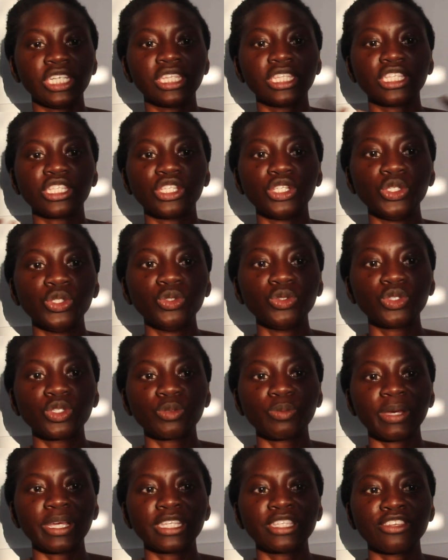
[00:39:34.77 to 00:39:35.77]
in this new
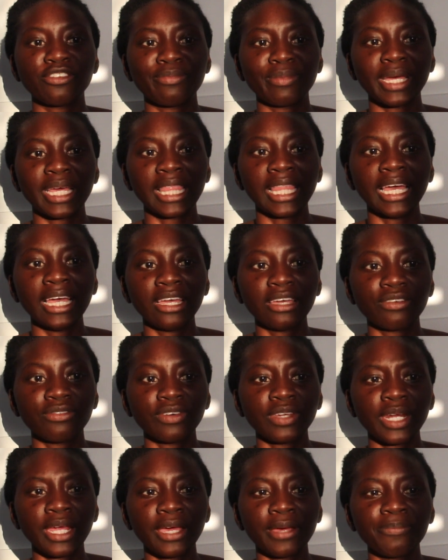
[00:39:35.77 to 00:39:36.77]
space of my
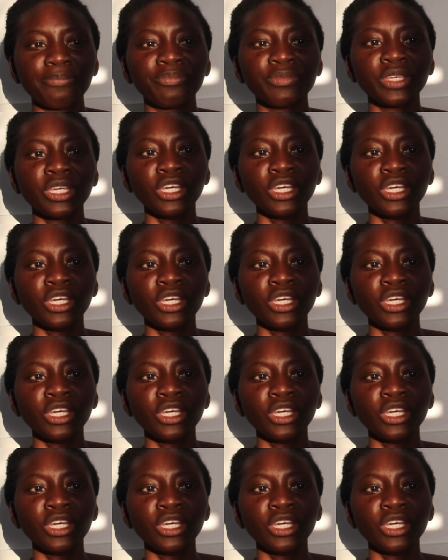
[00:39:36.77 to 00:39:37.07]
life. And I